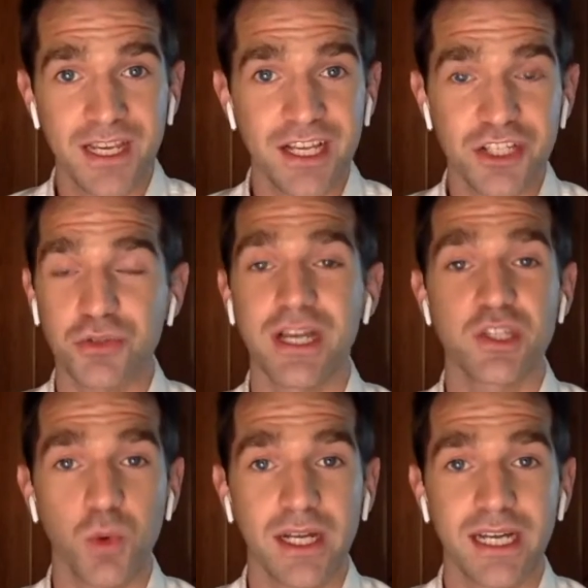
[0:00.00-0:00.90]
And so
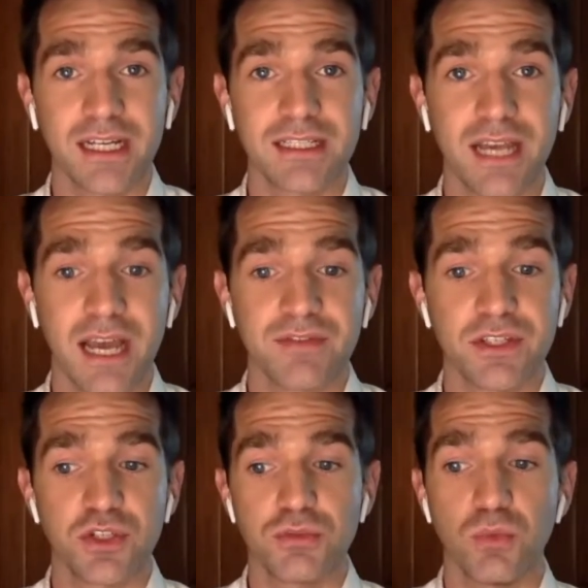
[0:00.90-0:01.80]
that's why I kind of dived
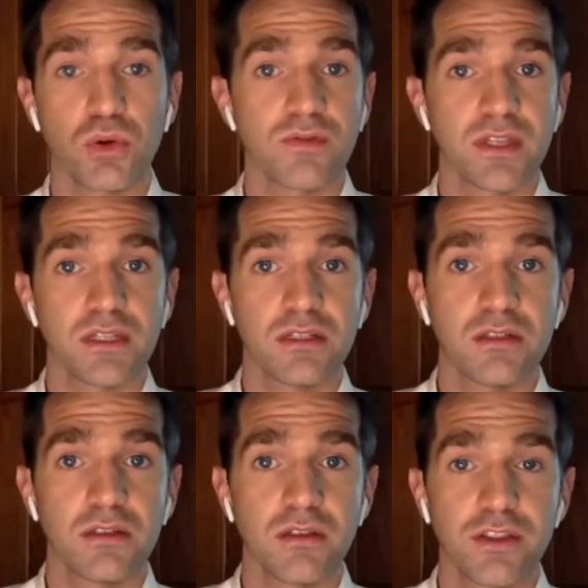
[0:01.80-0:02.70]
into more of the
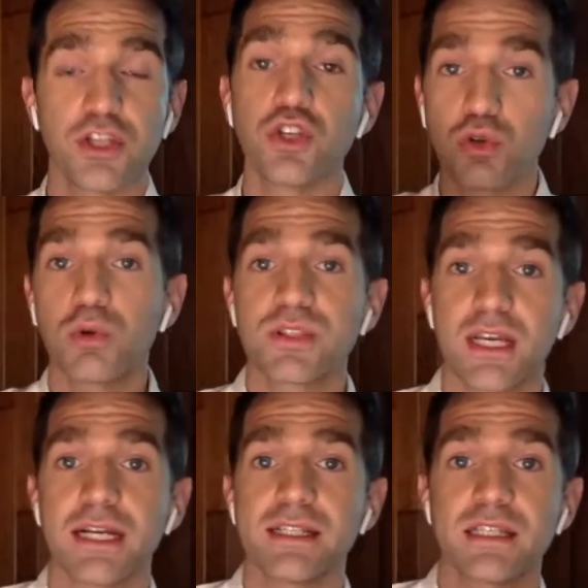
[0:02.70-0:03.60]
the
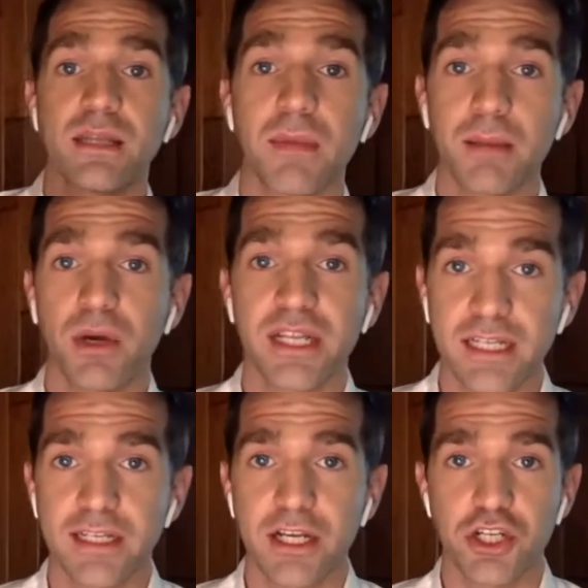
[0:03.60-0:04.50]
neuroscience and the mind body
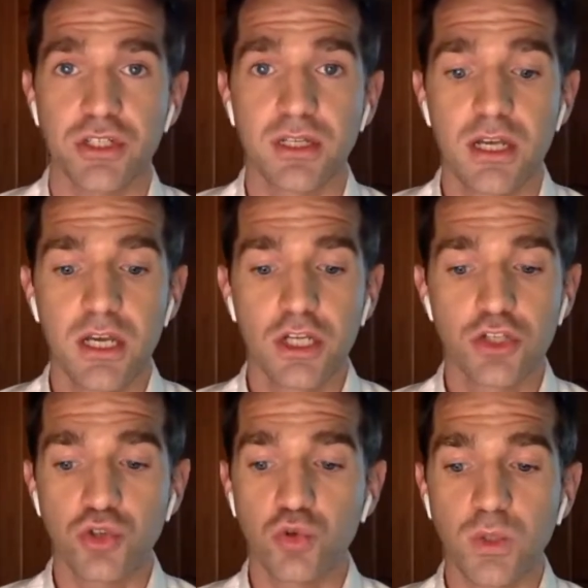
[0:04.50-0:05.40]
connection
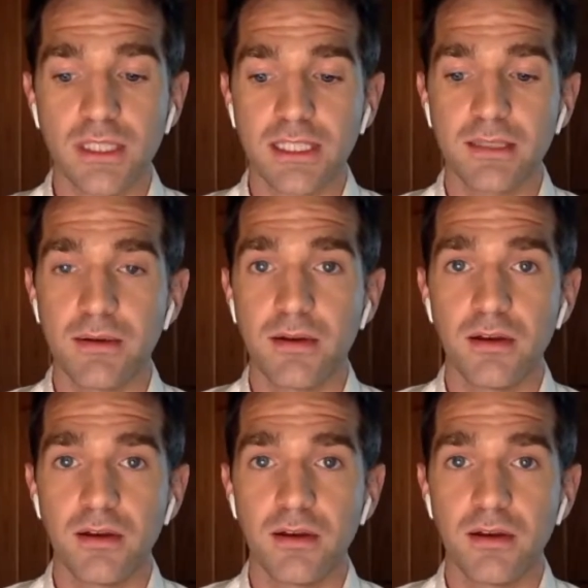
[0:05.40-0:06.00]
to really